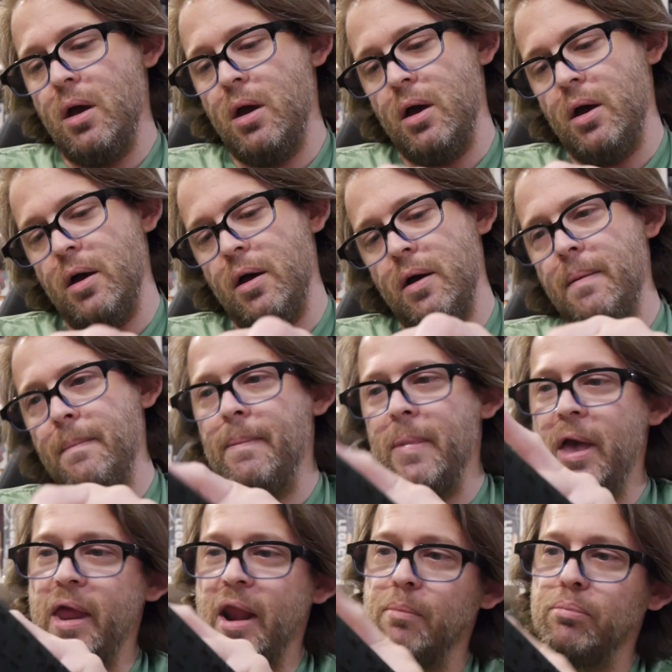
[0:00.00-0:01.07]

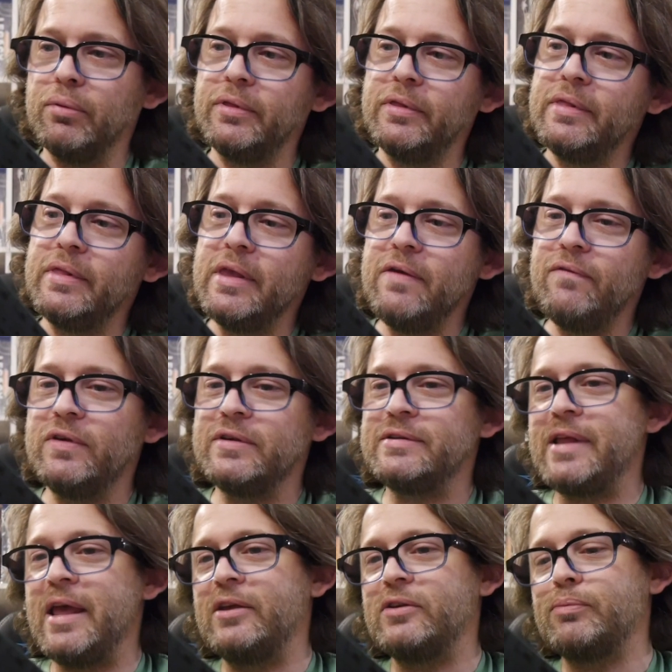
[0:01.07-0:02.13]
And I believe this
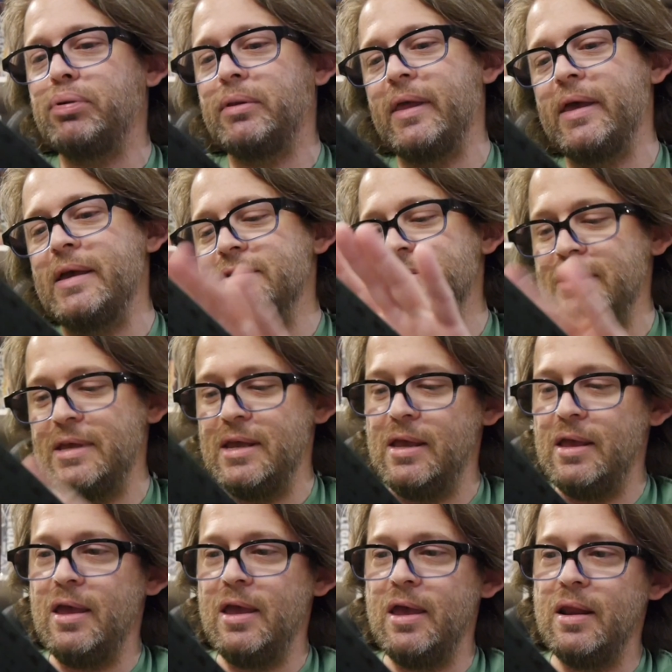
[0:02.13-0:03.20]
takes place
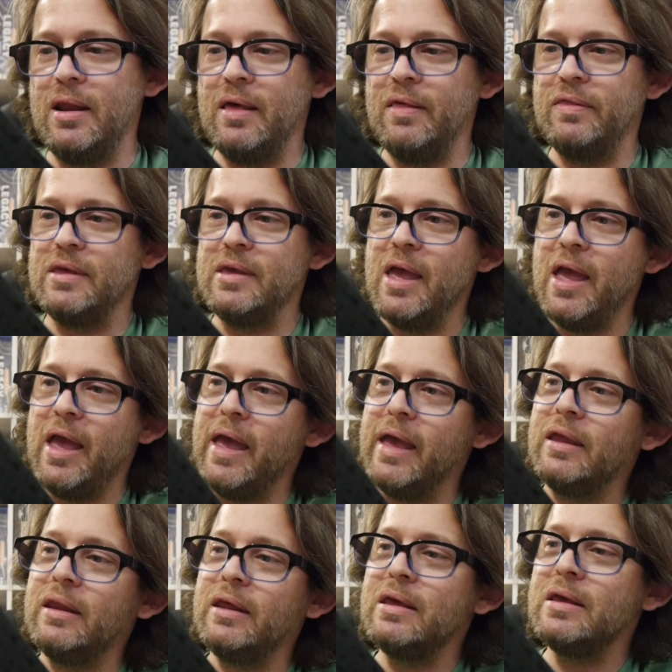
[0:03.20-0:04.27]
in the
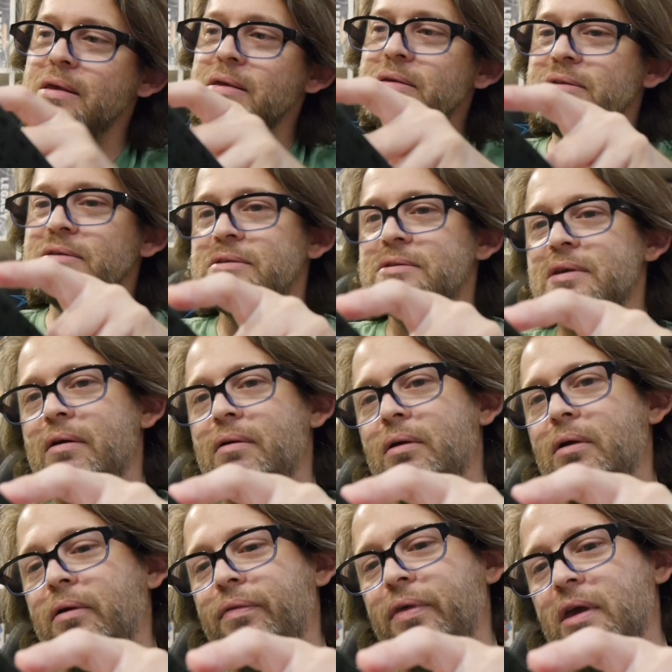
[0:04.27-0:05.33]
80s?
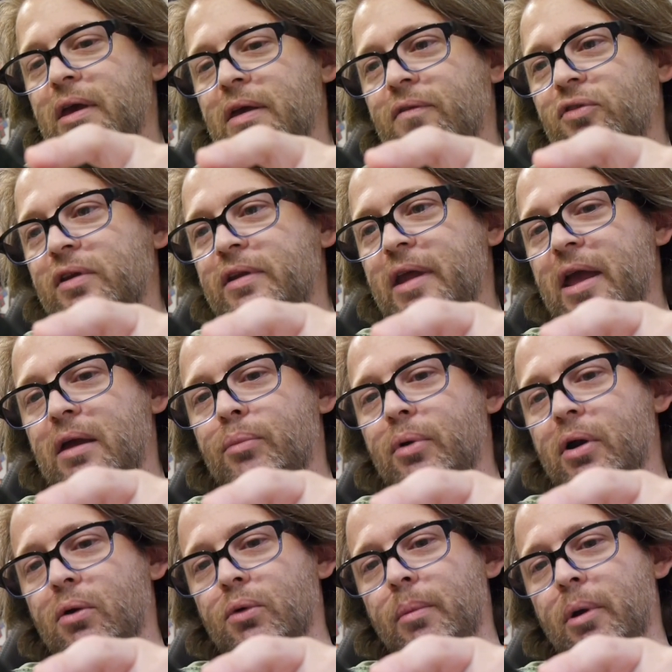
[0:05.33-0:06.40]
I think it gives a date,
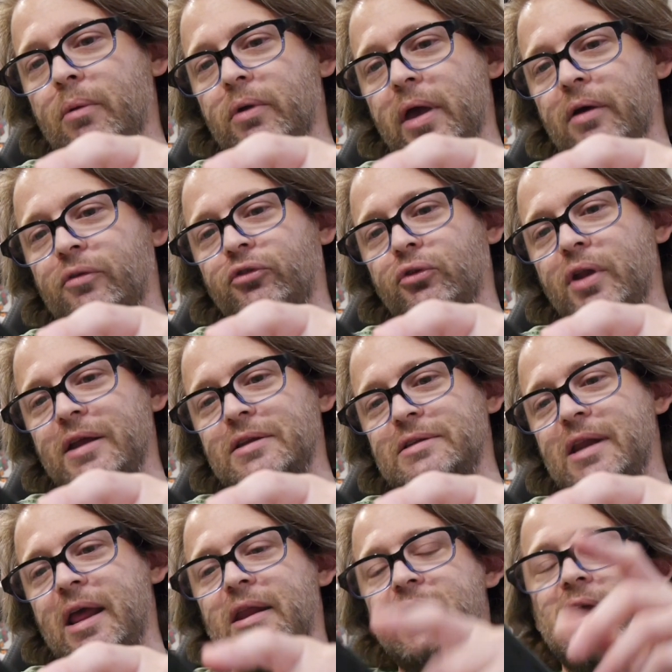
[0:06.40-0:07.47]
but I don't remember. Yeah, so
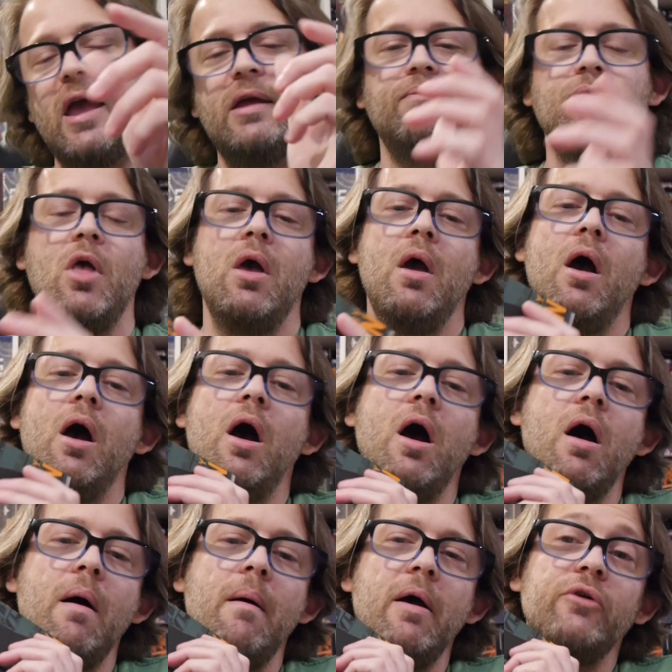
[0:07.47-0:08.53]
1988.
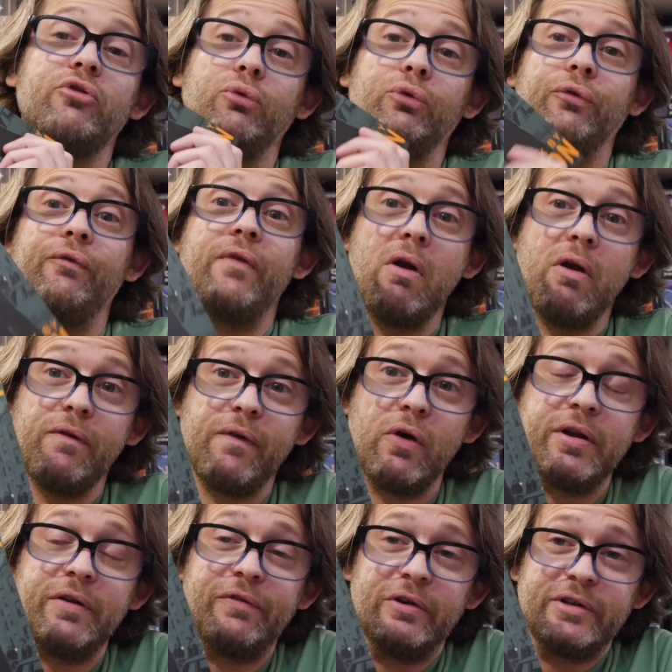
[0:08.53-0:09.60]
So it was very,
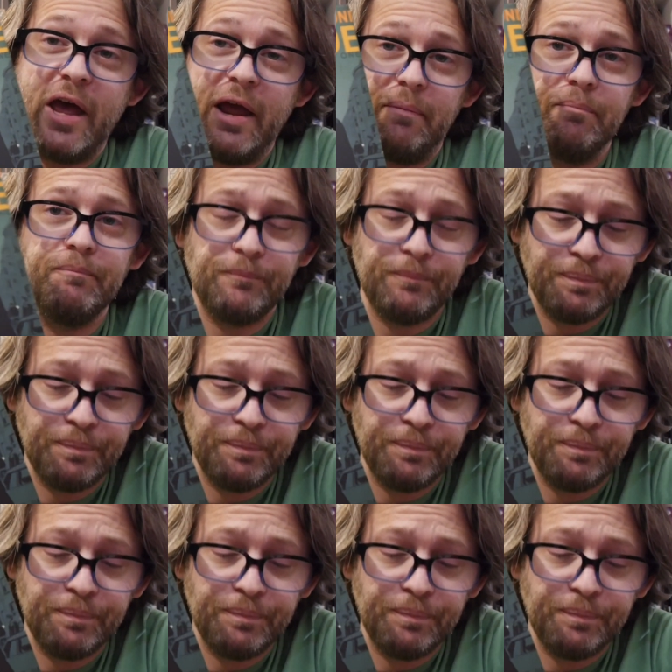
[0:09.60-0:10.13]
very different time.